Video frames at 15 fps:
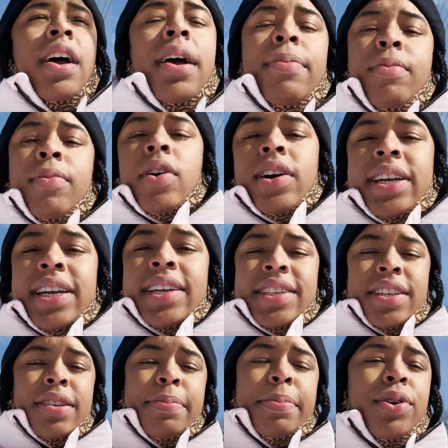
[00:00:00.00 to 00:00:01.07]
I'm walking to
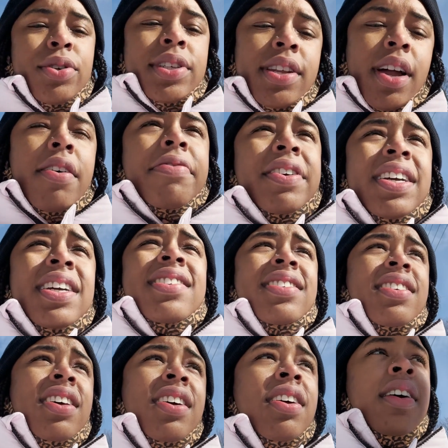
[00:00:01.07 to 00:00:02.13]
the post
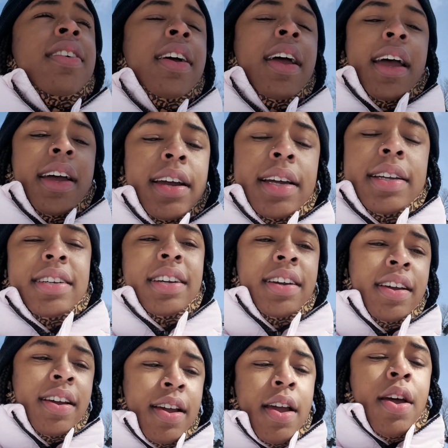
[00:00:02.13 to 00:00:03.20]
office and
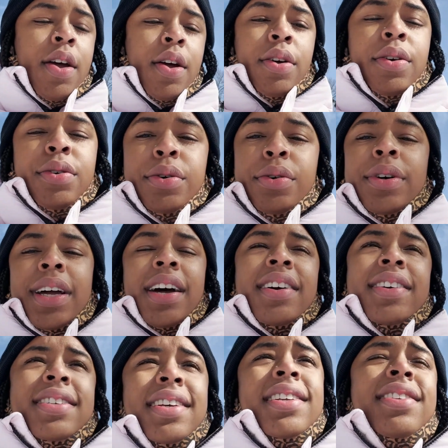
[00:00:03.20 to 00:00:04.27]
ooh
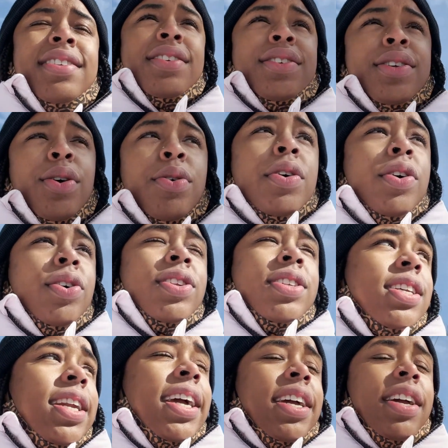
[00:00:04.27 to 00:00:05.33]
guys, it's so cold
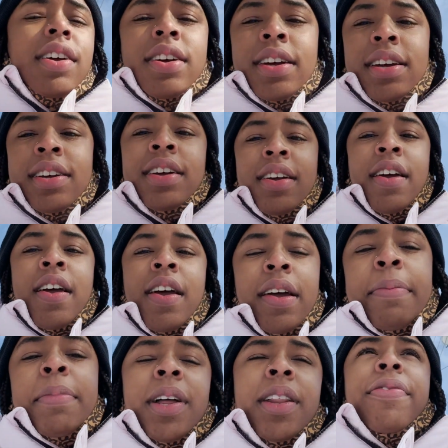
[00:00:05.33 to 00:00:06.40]
today,
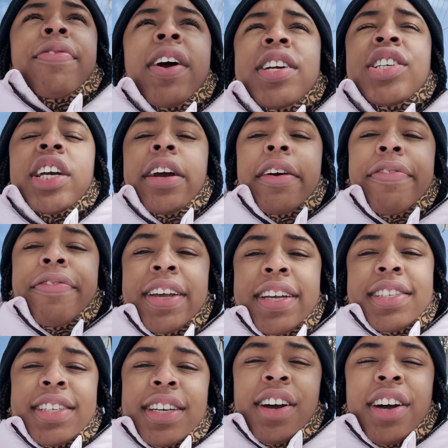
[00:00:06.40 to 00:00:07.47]
but the fresh air feels
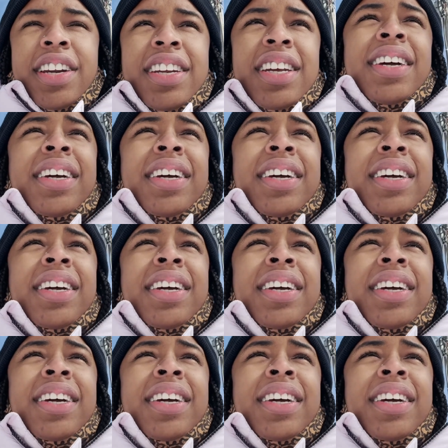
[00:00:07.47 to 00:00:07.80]
good.